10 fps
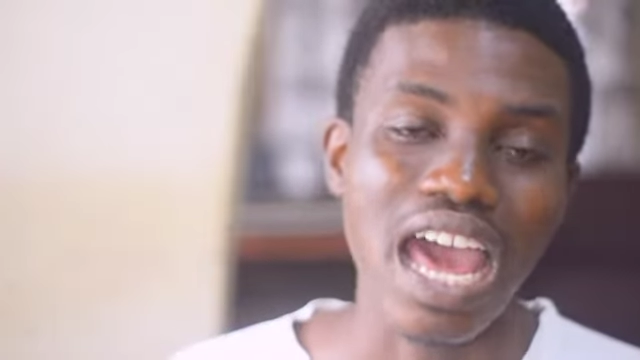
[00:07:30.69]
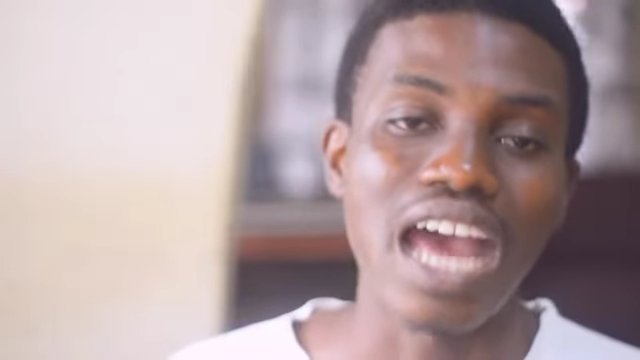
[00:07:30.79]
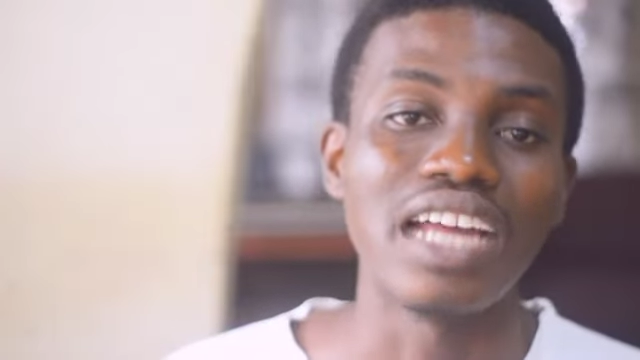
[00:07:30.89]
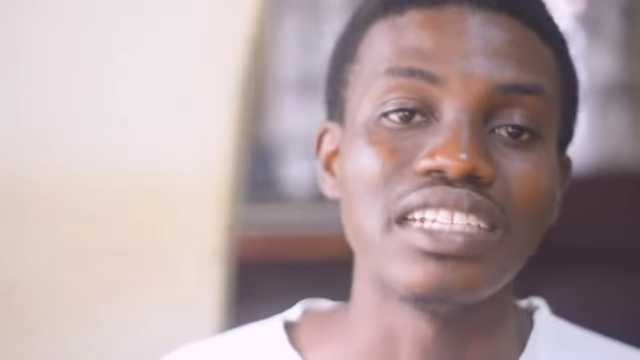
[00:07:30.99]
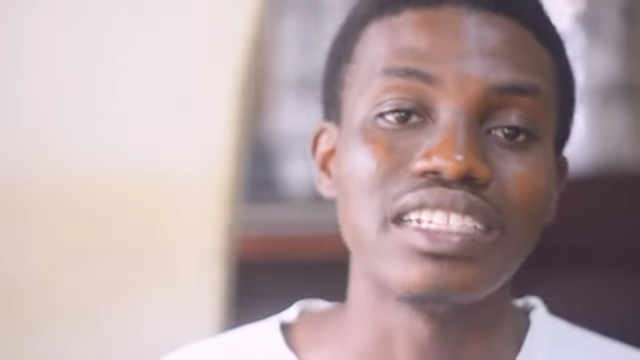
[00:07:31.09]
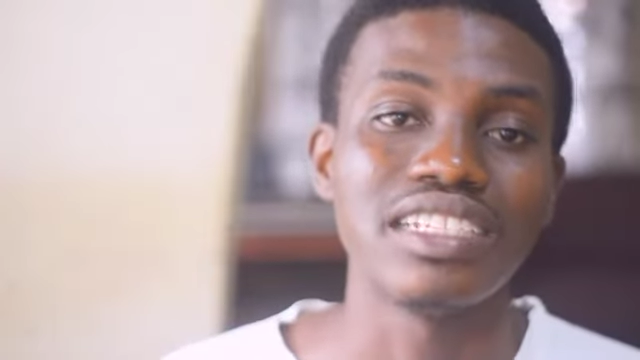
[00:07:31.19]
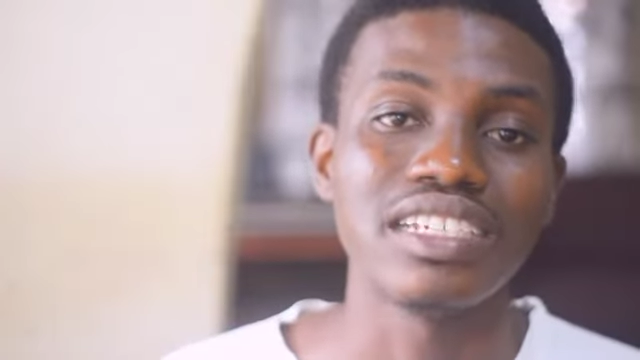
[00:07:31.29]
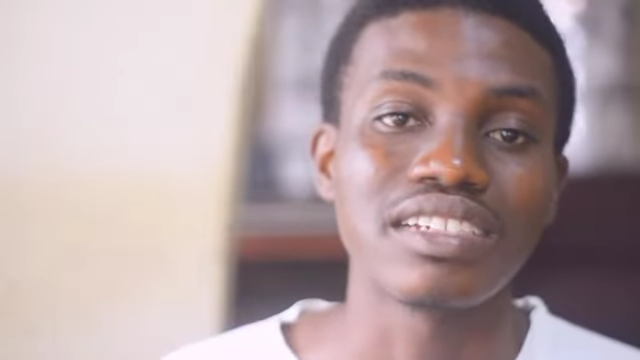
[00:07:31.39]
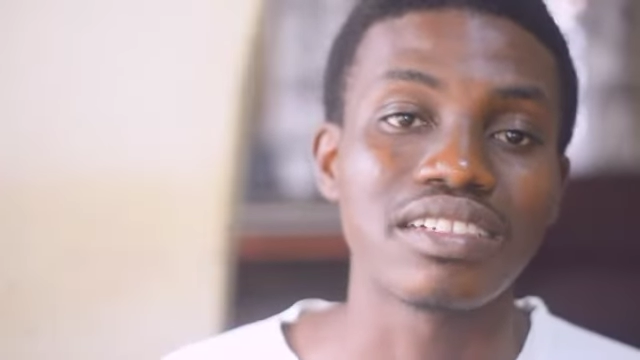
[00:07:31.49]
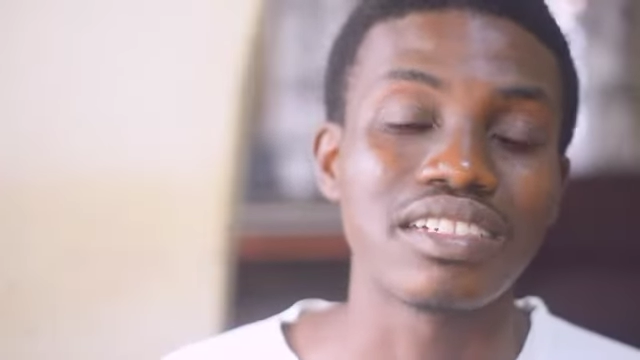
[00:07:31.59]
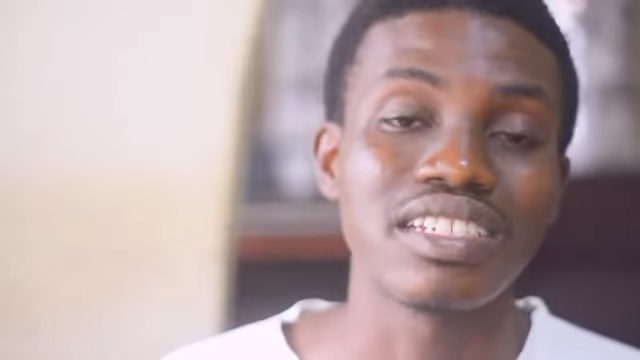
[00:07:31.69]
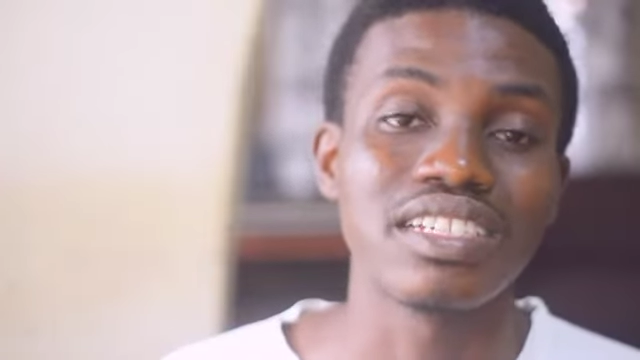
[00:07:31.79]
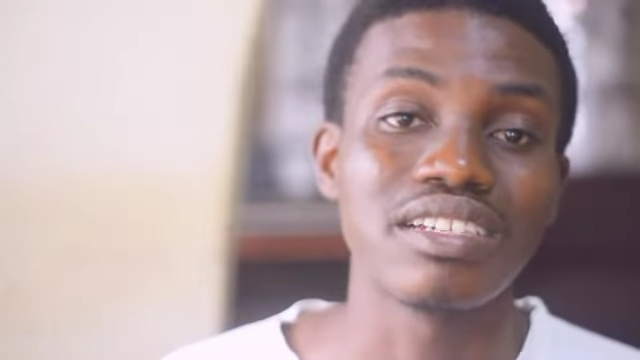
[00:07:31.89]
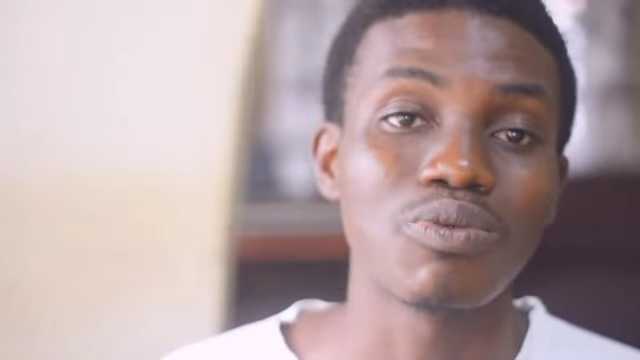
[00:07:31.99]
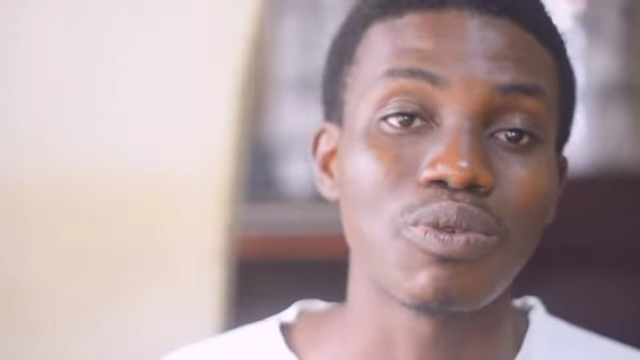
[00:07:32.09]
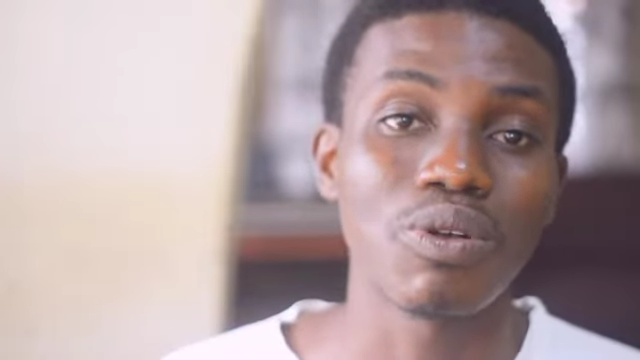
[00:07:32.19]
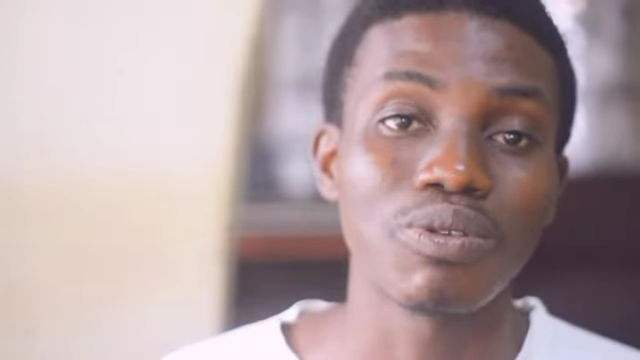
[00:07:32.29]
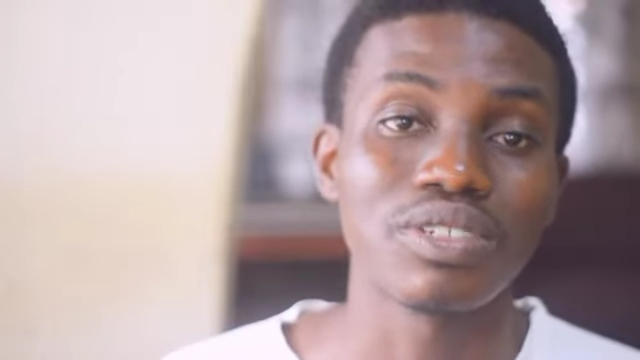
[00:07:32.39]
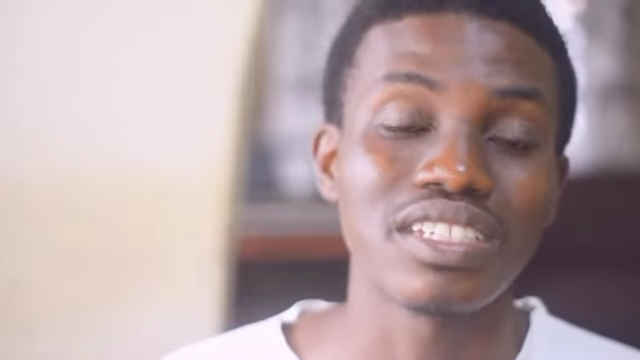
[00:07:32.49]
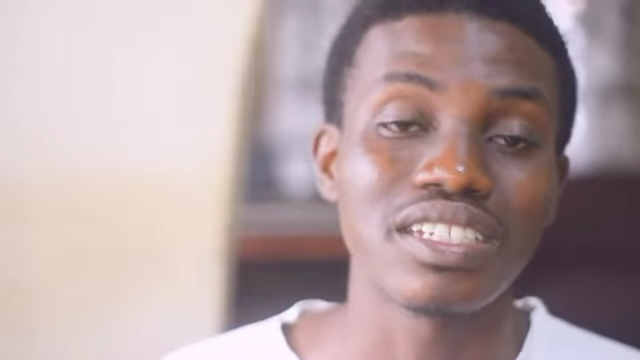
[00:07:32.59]
In a
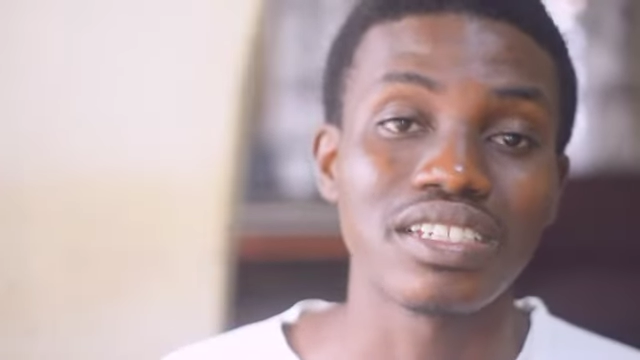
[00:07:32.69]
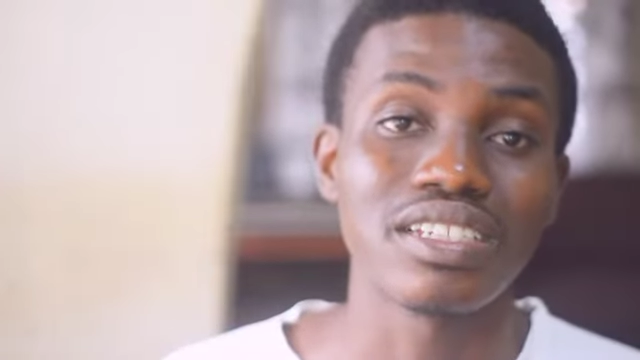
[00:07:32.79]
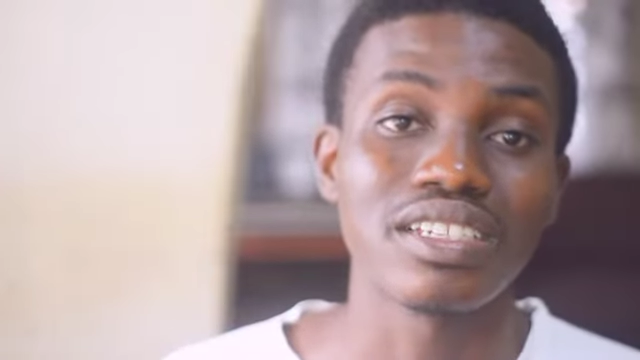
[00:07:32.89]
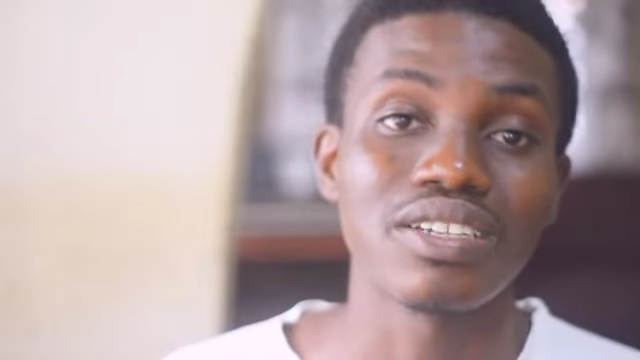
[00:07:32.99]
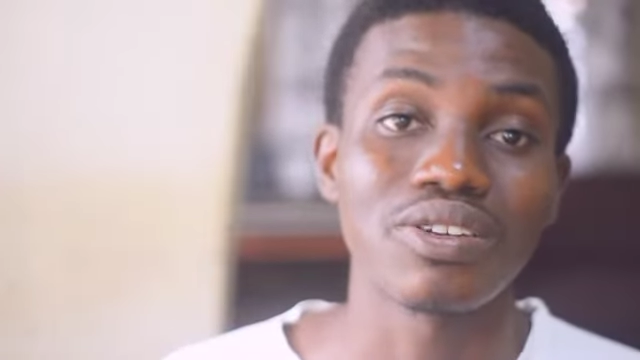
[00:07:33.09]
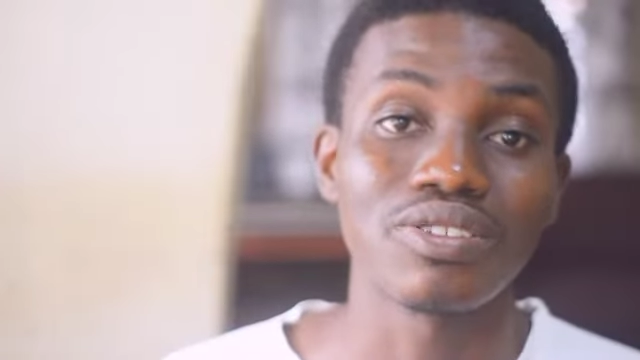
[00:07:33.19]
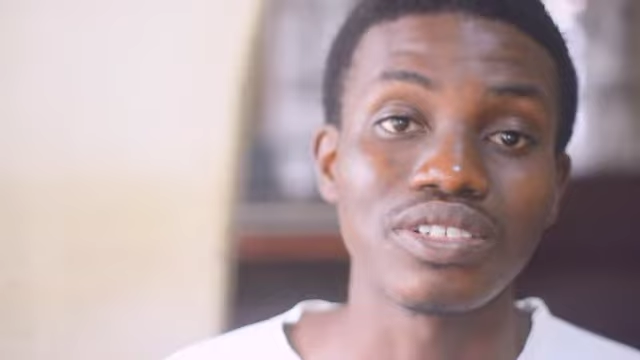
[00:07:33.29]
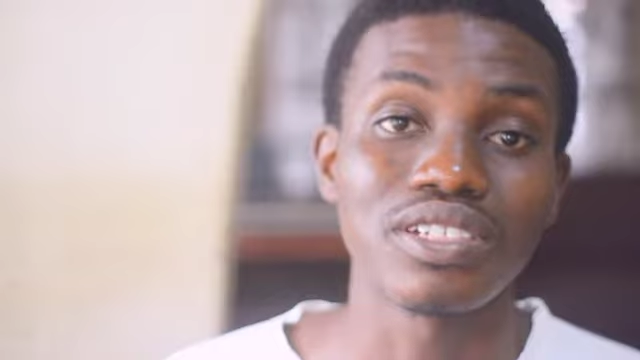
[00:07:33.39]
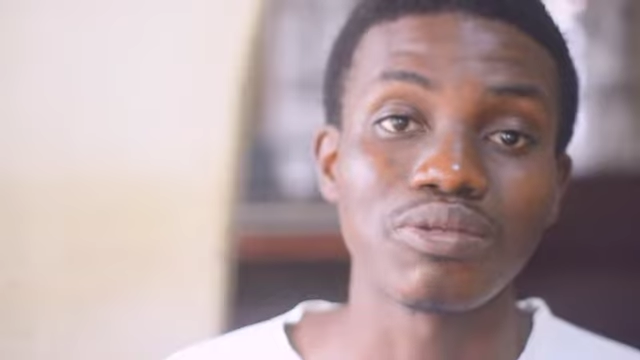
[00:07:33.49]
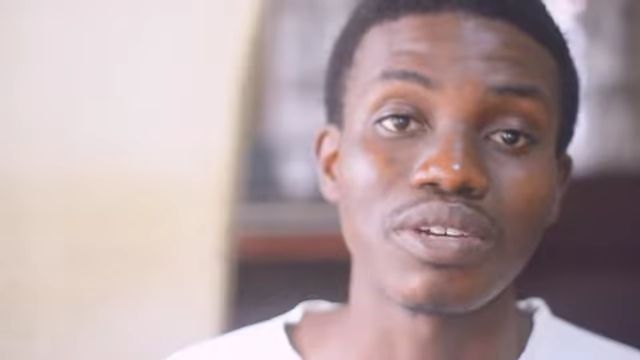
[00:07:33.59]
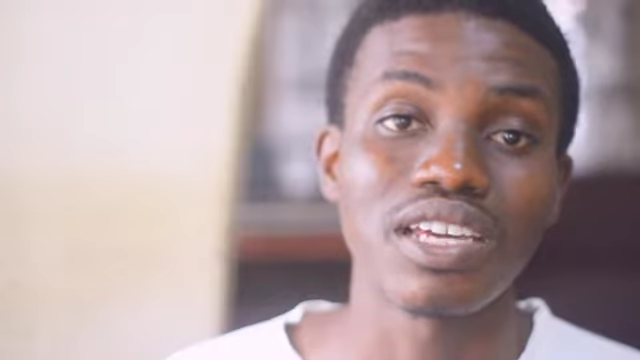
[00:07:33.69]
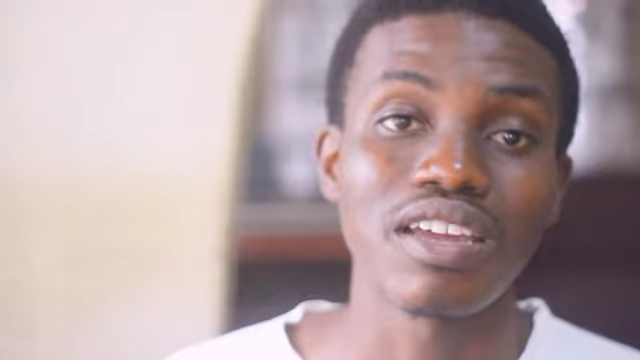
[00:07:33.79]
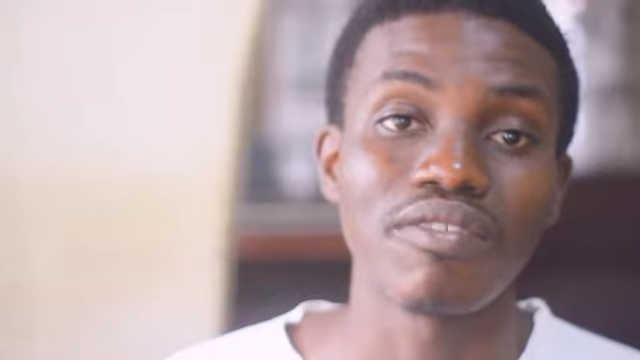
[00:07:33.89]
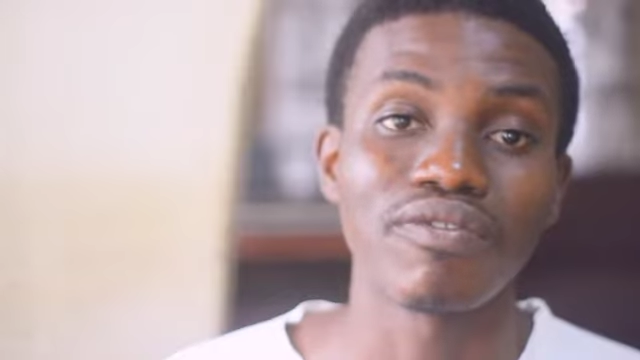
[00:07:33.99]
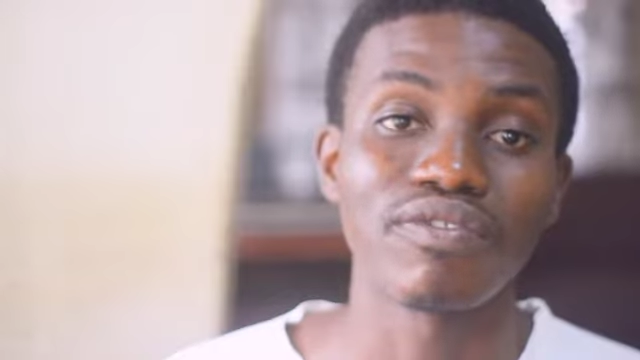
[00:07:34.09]
world, in a country where